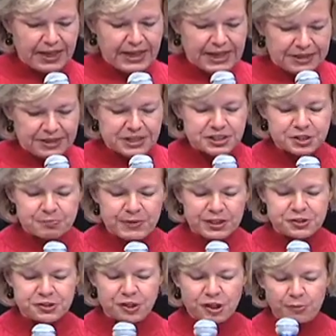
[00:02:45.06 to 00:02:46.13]
in this
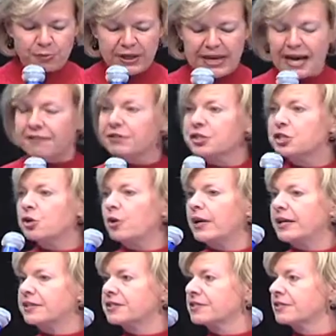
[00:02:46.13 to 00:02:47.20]
midterm we have a
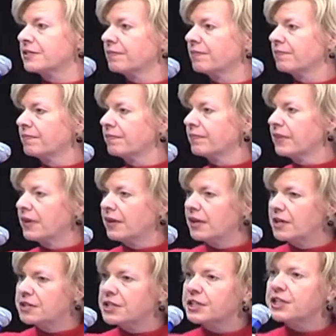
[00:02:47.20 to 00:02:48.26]
choice:
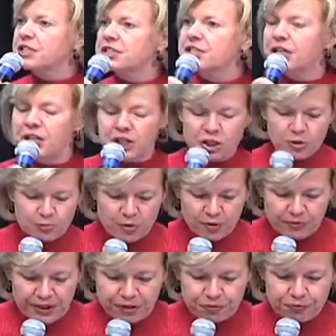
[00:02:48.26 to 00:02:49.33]
to continue
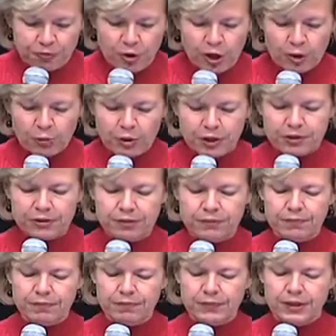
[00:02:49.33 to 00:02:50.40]
moving forward,
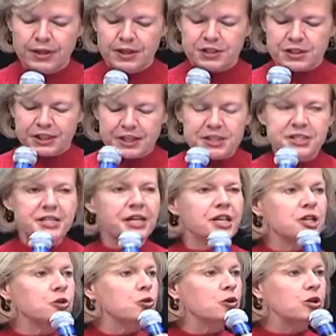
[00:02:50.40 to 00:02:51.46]
to
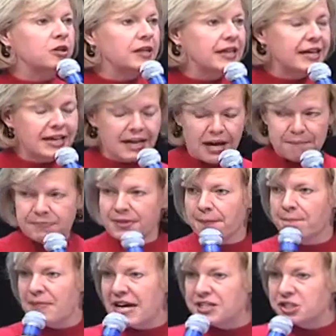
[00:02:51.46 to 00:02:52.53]
continue cleaning up the
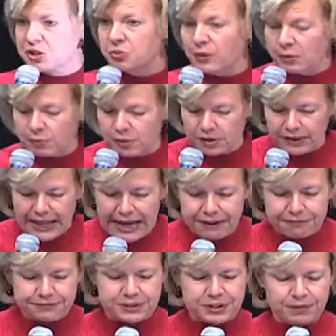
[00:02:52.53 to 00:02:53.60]
mess we were
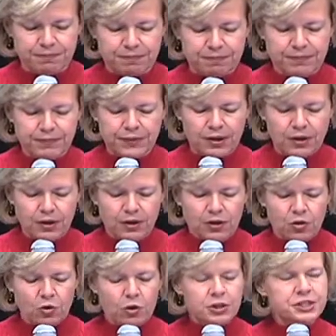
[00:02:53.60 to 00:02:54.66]
left,
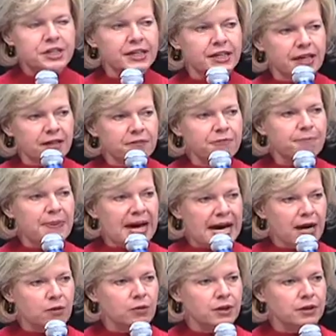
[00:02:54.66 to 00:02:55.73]
or to give
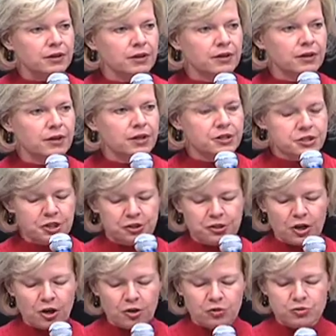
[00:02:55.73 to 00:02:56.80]
power to
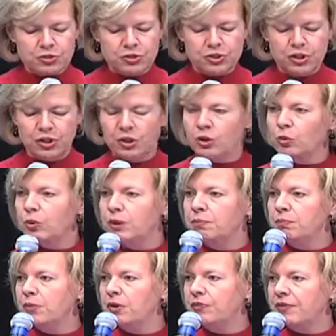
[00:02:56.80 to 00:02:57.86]
those who would
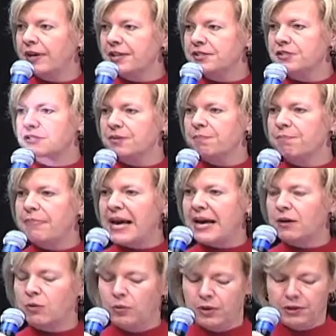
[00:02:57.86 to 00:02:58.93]
move us
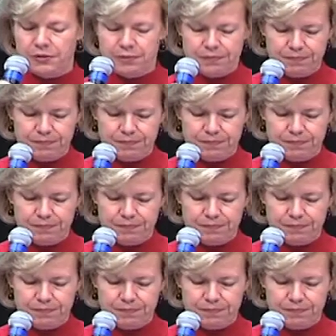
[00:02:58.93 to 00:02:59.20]
backward.